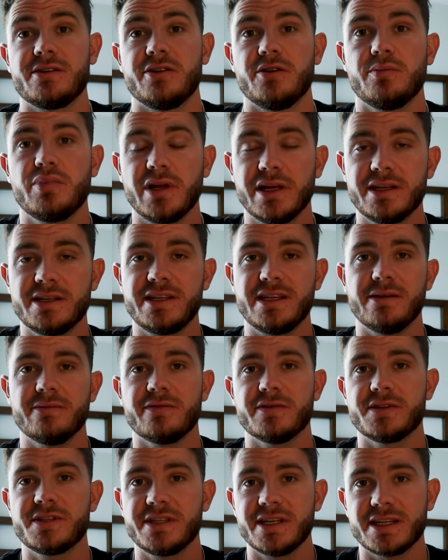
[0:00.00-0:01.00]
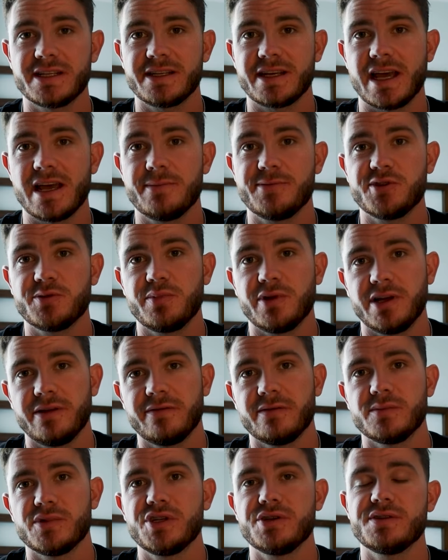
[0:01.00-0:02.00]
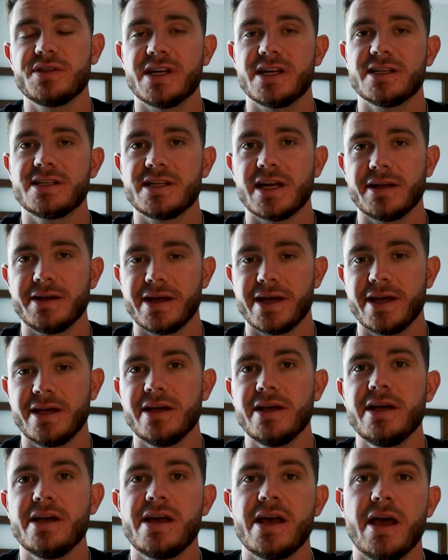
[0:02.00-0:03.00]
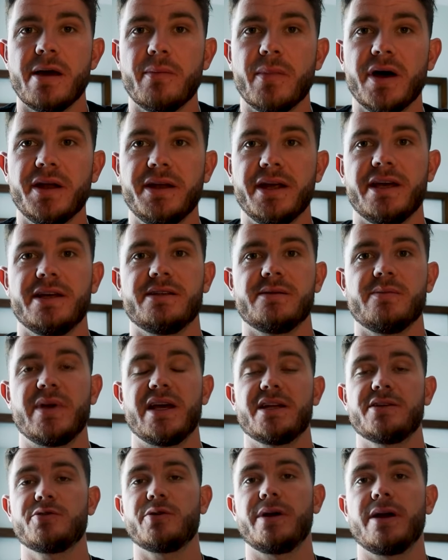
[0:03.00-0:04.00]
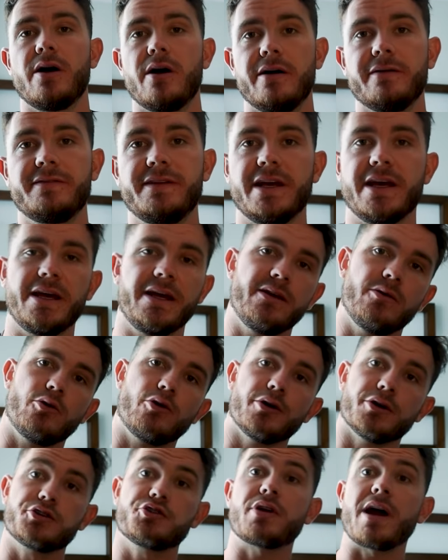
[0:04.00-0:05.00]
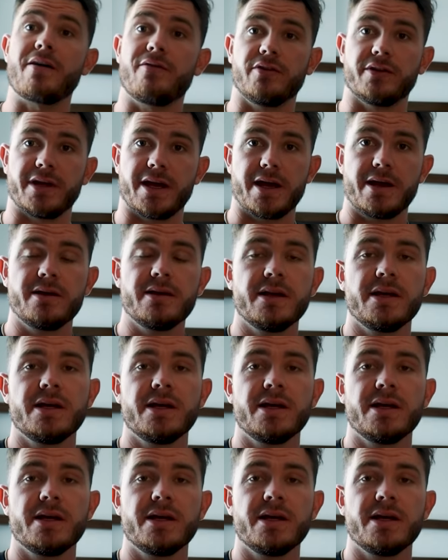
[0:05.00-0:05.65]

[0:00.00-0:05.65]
So you play a team for six games, you play them from Tuesday to Sunday, and Monday is a mandatory off day or travel day.